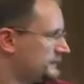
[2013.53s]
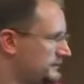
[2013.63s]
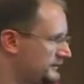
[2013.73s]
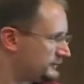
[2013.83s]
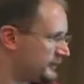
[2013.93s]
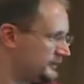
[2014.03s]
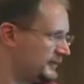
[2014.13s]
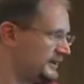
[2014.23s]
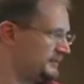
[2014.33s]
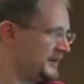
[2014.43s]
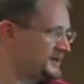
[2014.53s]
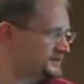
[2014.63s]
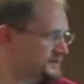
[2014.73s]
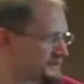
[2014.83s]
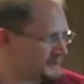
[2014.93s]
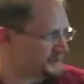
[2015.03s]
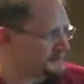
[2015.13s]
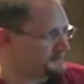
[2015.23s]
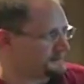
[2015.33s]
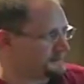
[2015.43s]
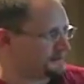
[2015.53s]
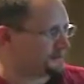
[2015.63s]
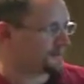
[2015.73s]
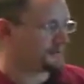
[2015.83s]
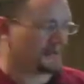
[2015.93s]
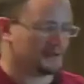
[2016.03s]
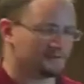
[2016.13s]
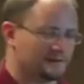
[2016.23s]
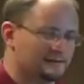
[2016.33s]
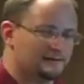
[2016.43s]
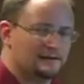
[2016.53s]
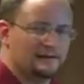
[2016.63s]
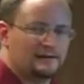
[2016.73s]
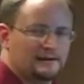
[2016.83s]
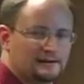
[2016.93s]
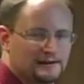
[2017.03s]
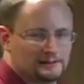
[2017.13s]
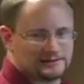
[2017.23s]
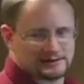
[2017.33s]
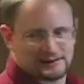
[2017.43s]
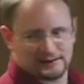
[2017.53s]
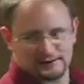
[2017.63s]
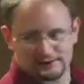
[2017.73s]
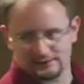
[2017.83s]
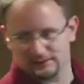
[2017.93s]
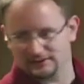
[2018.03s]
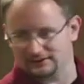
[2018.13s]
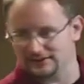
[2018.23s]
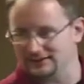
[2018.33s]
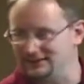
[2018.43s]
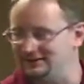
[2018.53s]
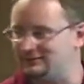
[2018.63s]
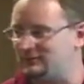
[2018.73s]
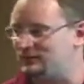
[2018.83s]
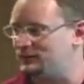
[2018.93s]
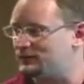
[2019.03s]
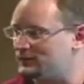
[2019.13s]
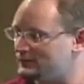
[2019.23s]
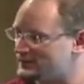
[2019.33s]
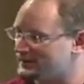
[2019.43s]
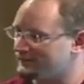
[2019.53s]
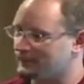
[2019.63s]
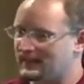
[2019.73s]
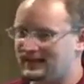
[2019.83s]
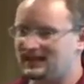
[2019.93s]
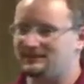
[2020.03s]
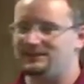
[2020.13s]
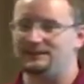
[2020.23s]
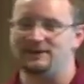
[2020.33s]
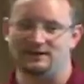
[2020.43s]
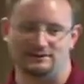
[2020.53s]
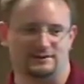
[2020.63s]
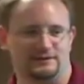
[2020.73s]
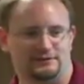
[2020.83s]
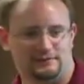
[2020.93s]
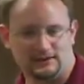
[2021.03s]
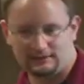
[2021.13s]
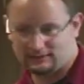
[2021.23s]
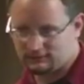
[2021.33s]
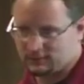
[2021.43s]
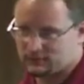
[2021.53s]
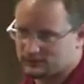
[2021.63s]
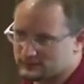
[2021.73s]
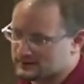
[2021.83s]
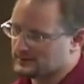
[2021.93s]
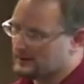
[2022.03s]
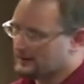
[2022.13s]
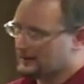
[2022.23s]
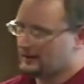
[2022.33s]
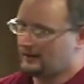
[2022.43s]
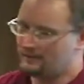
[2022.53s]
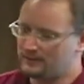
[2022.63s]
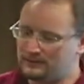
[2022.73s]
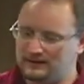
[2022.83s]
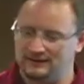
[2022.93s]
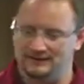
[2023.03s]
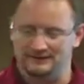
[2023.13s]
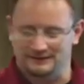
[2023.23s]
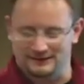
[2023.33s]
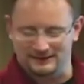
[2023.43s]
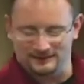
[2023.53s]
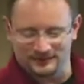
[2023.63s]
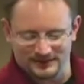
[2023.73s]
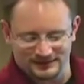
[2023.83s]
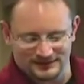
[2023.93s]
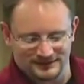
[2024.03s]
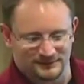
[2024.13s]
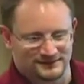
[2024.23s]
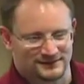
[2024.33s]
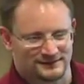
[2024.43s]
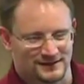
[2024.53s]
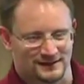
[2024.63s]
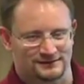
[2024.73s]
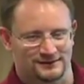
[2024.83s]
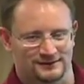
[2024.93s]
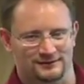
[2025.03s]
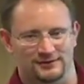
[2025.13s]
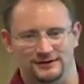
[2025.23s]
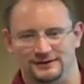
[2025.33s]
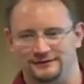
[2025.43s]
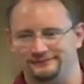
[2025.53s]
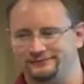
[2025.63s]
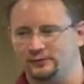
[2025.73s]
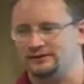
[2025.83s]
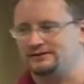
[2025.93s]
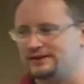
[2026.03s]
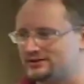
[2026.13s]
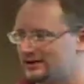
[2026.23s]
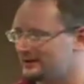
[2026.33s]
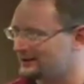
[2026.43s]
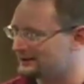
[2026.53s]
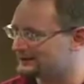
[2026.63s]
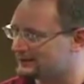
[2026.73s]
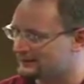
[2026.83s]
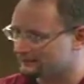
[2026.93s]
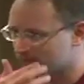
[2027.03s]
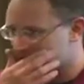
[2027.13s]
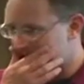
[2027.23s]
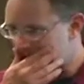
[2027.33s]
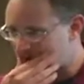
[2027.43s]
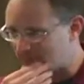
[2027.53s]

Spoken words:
Individuals must surrender ID badges, keys, company assets. Again, with the keys, because they can easily be reproduced, and ID badges can also be easily reproduced. For anybody that's done a business case on creating organization IDs,